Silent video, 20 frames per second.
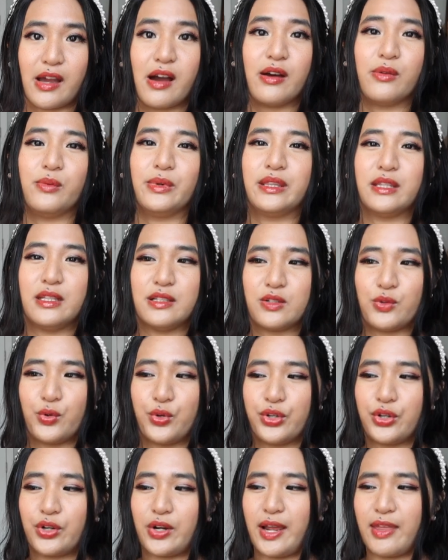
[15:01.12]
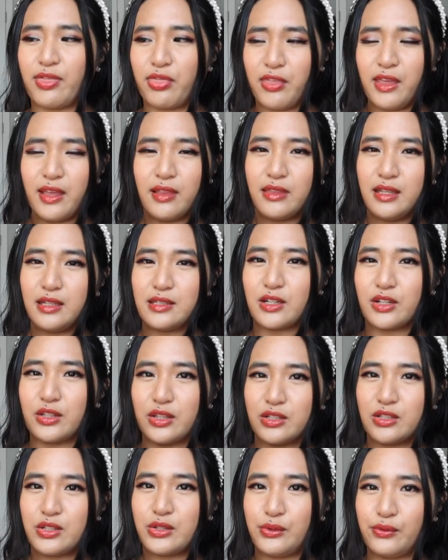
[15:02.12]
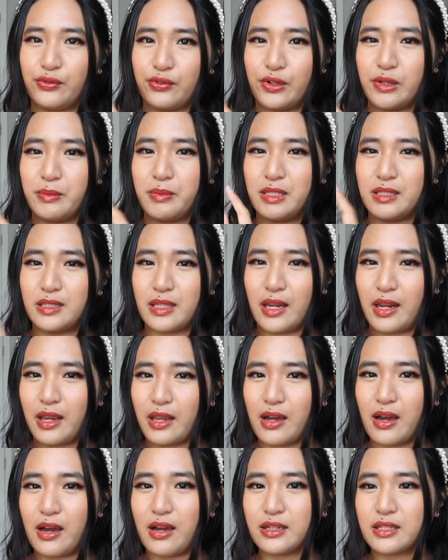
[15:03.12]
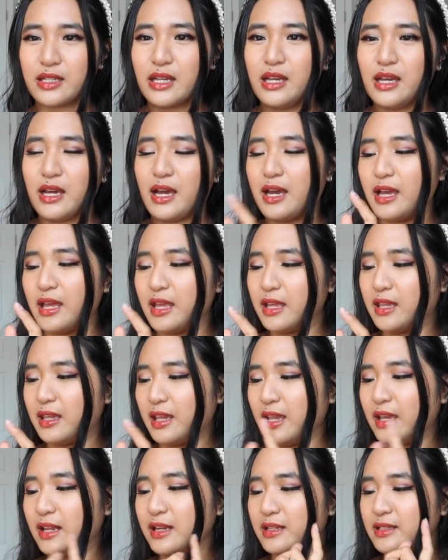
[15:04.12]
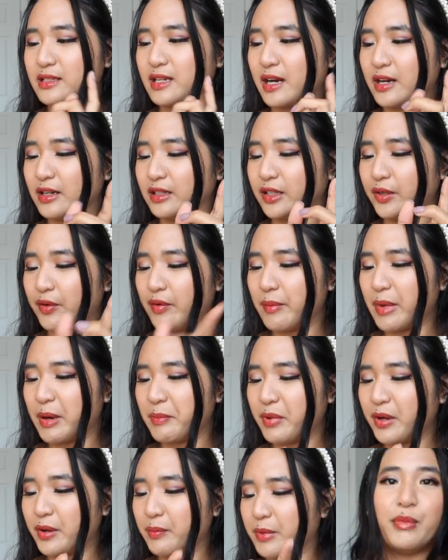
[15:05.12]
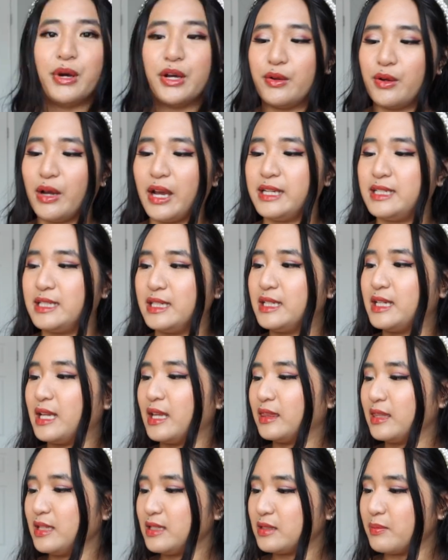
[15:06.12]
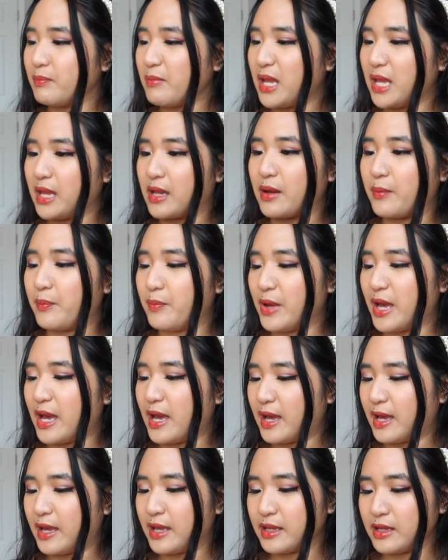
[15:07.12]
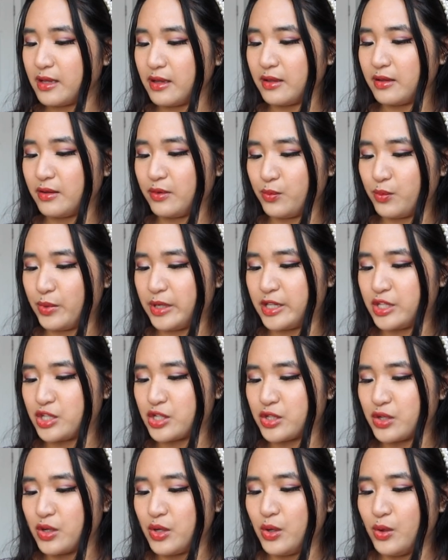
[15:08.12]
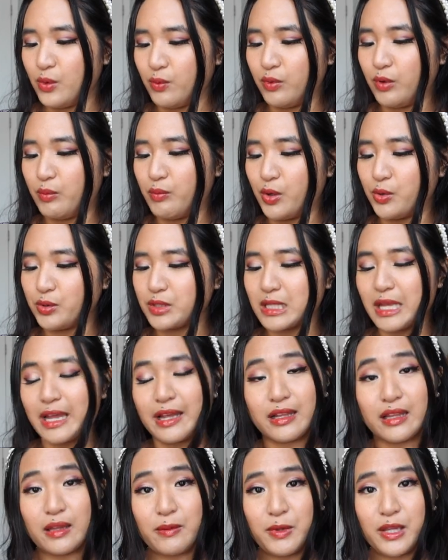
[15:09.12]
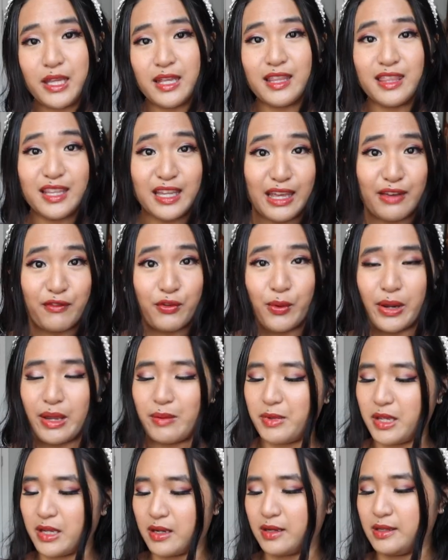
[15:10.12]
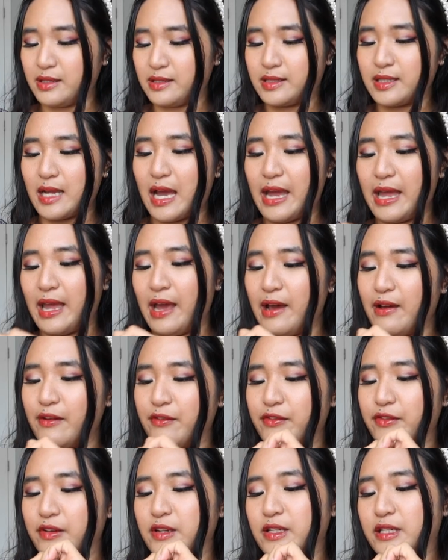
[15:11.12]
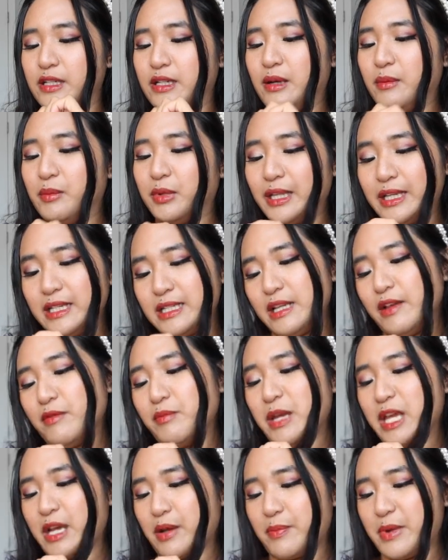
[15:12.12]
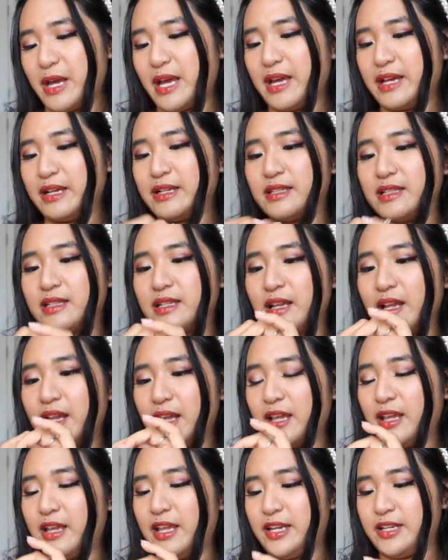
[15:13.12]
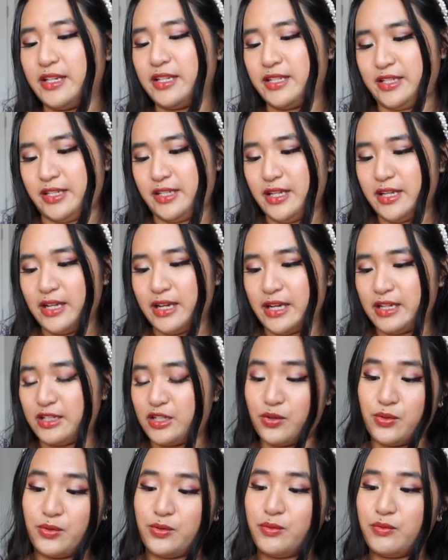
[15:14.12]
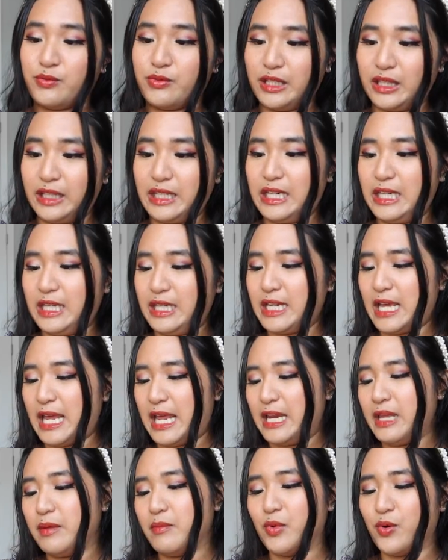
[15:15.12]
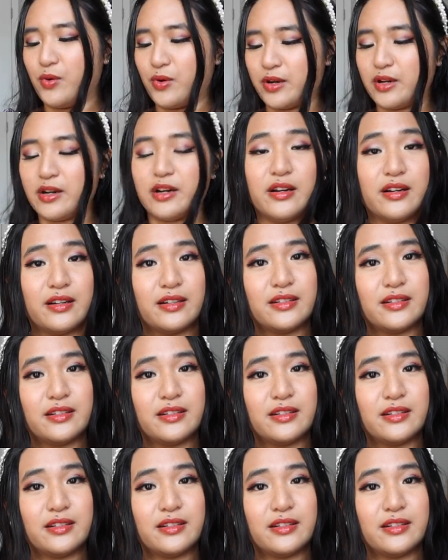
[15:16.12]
got with this order. I think these are the two freebies that I got. I can't entirely remember, but I did get this makeup bag, which will most likely be in the giveaway because I have plenty of makeup bags and I don't really need any more,